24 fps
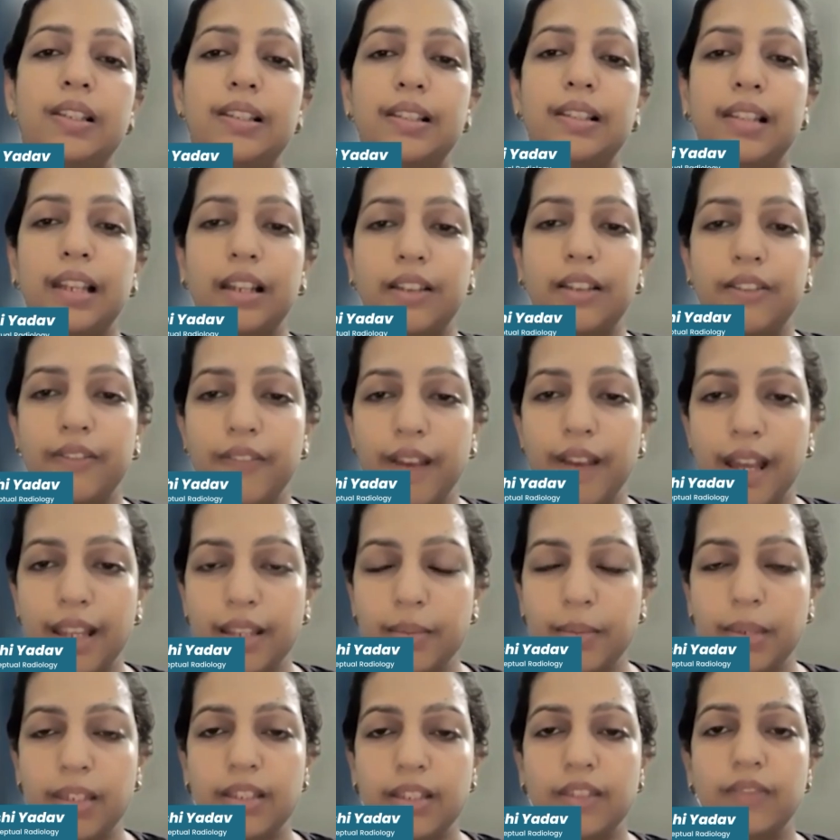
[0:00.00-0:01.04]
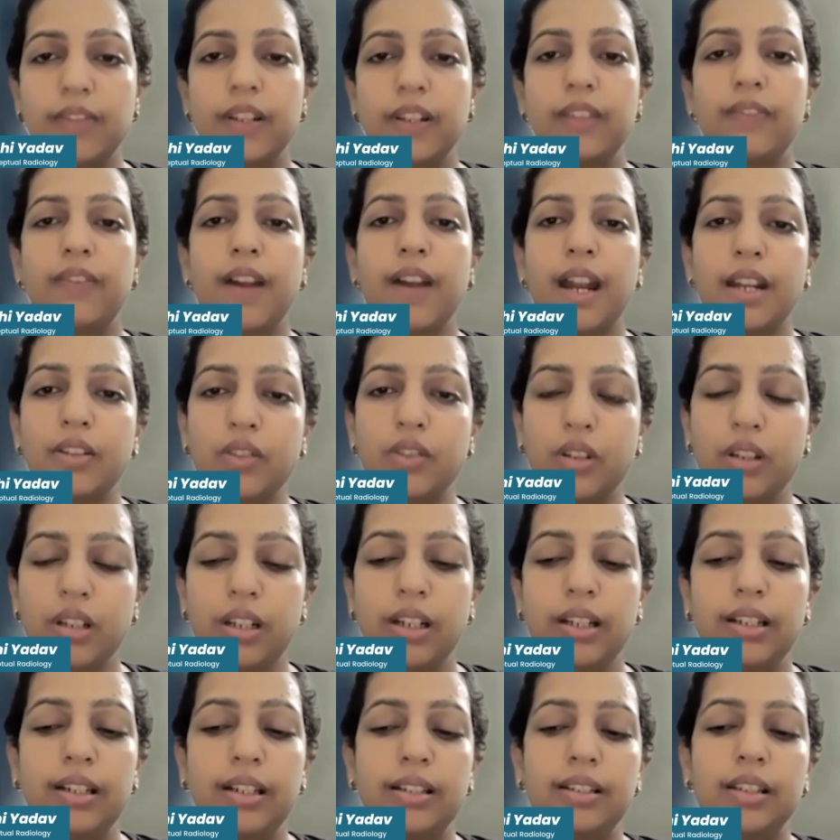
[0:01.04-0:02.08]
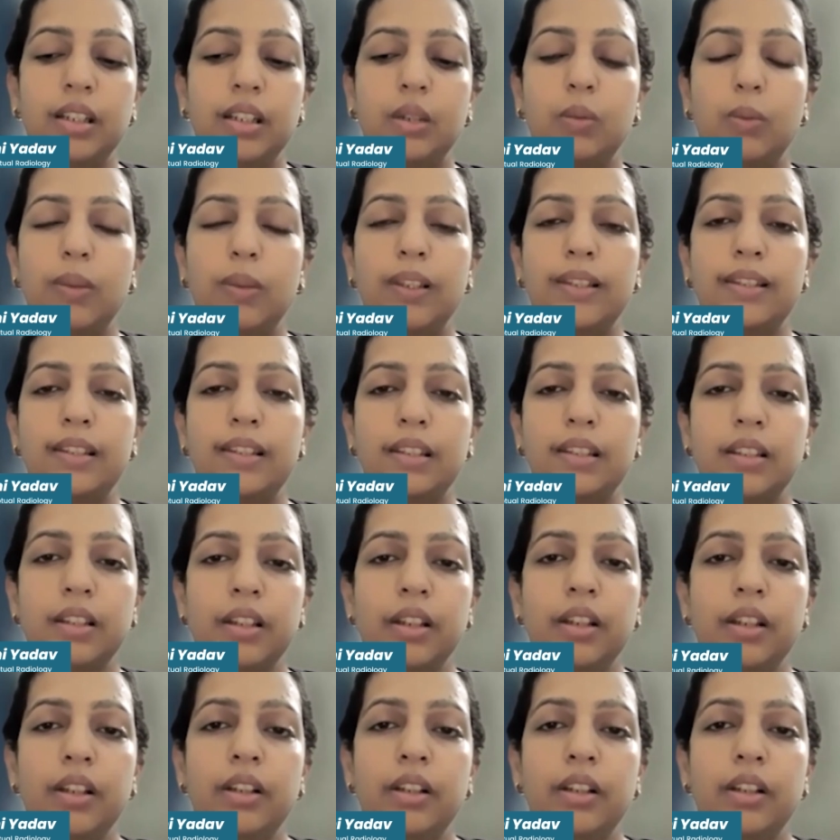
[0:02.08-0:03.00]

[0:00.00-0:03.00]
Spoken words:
this is like a fat-specific, fat-generated sequence.